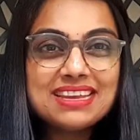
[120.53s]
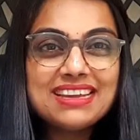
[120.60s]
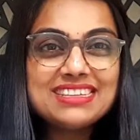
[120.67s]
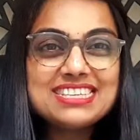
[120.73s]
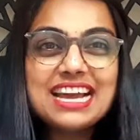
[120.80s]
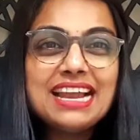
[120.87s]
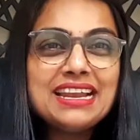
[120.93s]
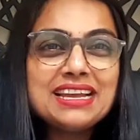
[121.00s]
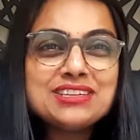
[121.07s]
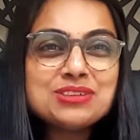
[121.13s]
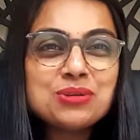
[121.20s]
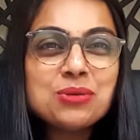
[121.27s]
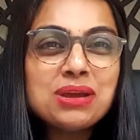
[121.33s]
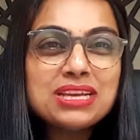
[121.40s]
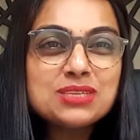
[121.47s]
Child has
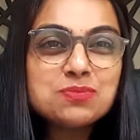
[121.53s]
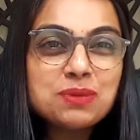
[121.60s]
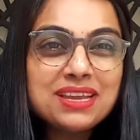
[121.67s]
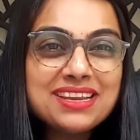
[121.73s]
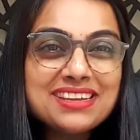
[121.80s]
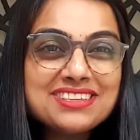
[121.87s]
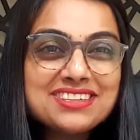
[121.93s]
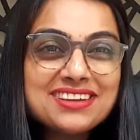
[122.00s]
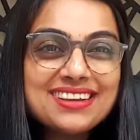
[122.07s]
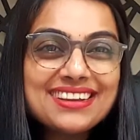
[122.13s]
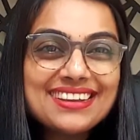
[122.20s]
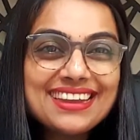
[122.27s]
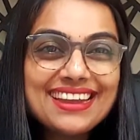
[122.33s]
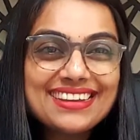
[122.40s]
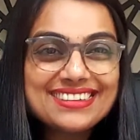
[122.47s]
no experiential
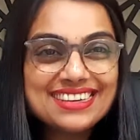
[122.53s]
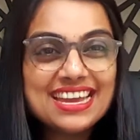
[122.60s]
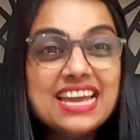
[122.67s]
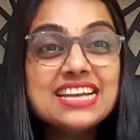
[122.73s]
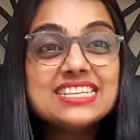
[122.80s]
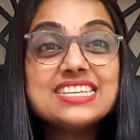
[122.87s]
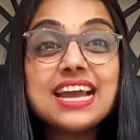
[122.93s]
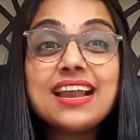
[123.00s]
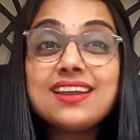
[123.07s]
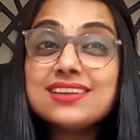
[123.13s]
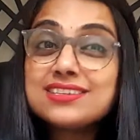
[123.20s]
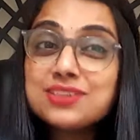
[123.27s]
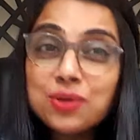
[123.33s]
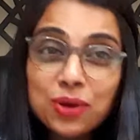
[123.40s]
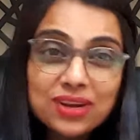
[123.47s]
connect. Child
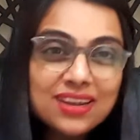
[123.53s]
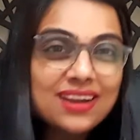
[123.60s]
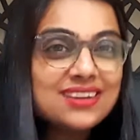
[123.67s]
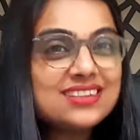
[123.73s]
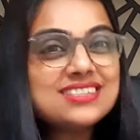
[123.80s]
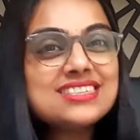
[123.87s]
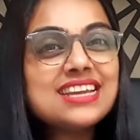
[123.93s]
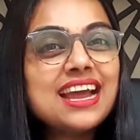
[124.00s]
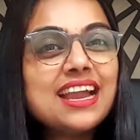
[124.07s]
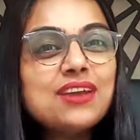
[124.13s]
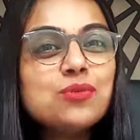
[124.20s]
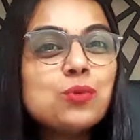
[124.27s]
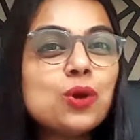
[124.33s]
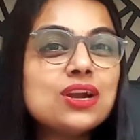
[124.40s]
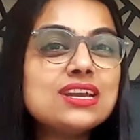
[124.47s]
does not
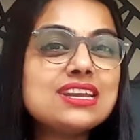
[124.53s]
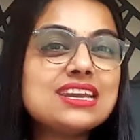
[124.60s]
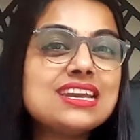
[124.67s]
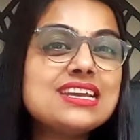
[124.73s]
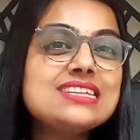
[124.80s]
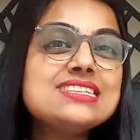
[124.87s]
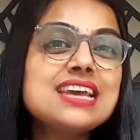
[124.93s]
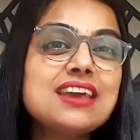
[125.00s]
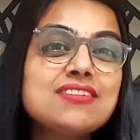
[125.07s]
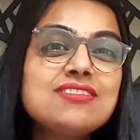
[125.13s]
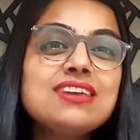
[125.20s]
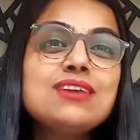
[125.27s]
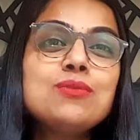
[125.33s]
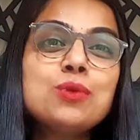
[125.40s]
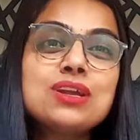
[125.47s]
understand what is
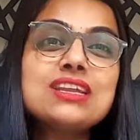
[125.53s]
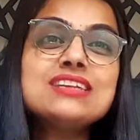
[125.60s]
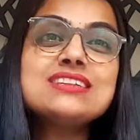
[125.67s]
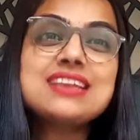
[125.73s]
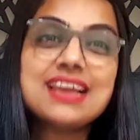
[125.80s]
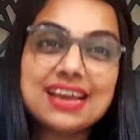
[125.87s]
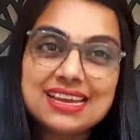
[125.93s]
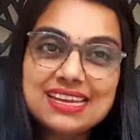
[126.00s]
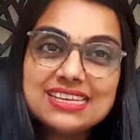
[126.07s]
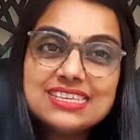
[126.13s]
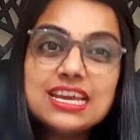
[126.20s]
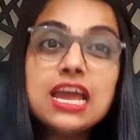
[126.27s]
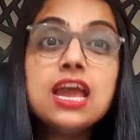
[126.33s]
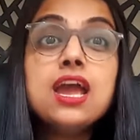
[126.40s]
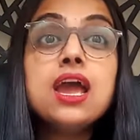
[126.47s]
heavy, what is light,
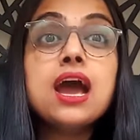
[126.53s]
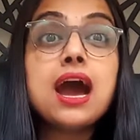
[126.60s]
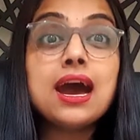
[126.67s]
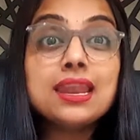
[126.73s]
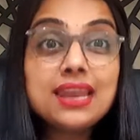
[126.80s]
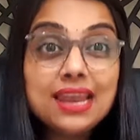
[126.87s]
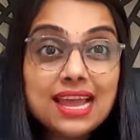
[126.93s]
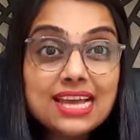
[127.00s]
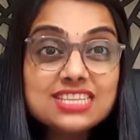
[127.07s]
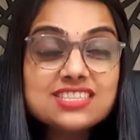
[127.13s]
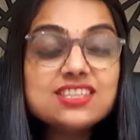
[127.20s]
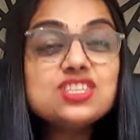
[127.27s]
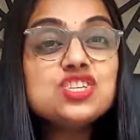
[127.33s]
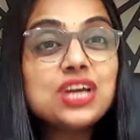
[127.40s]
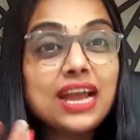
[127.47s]
unless
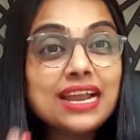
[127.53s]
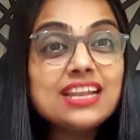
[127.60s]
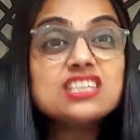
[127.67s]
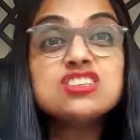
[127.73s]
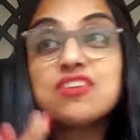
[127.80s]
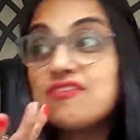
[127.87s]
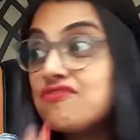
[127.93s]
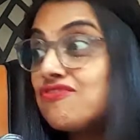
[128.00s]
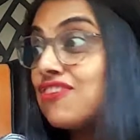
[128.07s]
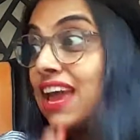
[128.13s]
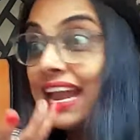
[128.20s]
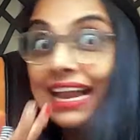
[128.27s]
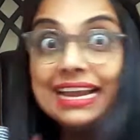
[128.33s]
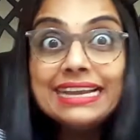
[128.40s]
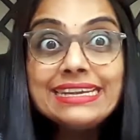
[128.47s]
the child has
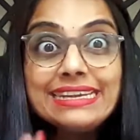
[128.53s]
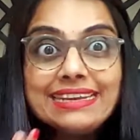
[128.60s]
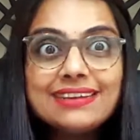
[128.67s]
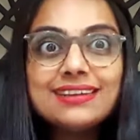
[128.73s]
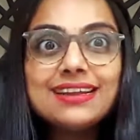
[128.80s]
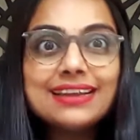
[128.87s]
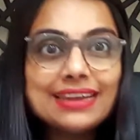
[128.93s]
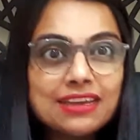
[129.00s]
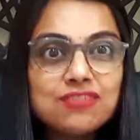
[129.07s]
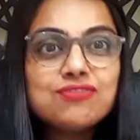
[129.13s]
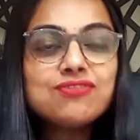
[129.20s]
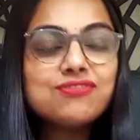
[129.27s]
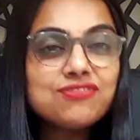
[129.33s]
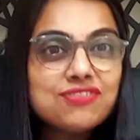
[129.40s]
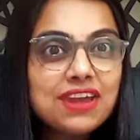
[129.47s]
felt
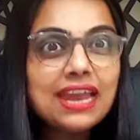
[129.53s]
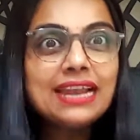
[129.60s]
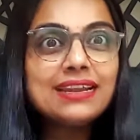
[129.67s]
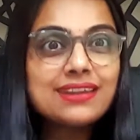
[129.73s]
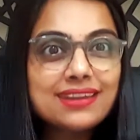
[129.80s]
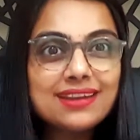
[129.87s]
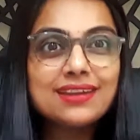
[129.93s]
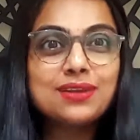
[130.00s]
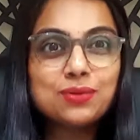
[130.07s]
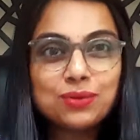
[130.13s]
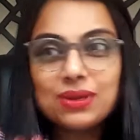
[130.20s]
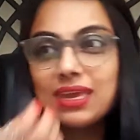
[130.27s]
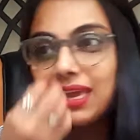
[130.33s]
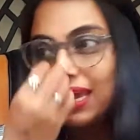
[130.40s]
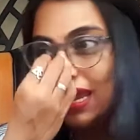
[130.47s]
it,
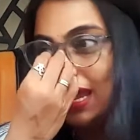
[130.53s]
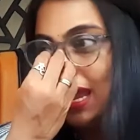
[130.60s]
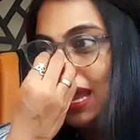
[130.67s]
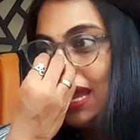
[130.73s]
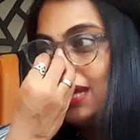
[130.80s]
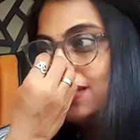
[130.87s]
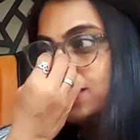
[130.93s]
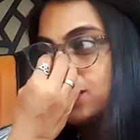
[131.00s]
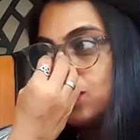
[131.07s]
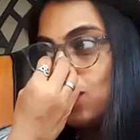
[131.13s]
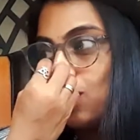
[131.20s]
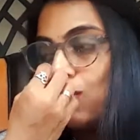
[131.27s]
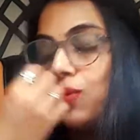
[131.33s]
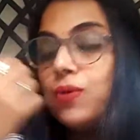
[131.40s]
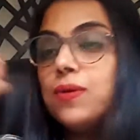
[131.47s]
okay?
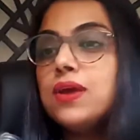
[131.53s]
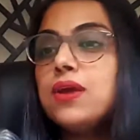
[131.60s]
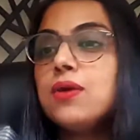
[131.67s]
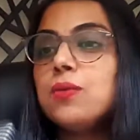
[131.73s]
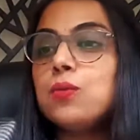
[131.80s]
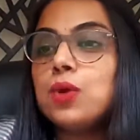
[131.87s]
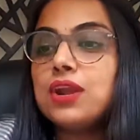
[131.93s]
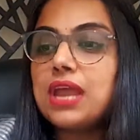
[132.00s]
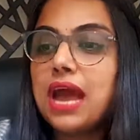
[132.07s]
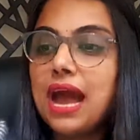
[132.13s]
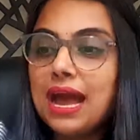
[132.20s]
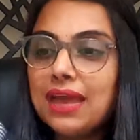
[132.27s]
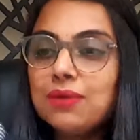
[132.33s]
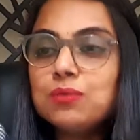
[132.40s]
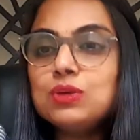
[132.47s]
So, what
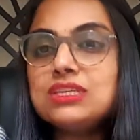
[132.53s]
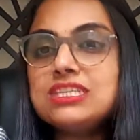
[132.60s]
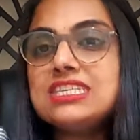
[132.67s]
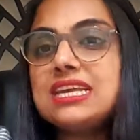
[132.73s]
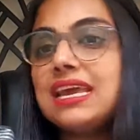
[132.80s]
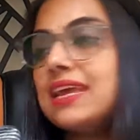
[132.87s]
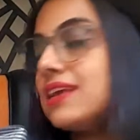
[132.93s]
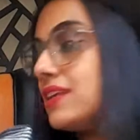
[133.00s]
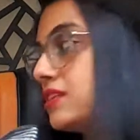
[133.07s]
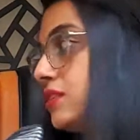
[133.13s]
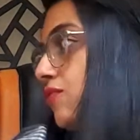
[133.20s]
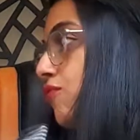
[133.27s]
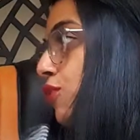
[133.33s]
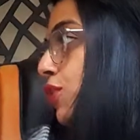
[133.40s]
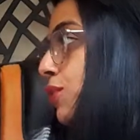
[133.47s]
I would say is,
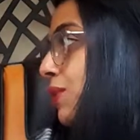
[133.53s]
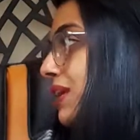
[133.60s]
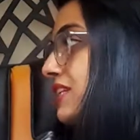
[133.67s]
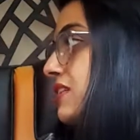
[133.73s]
for doing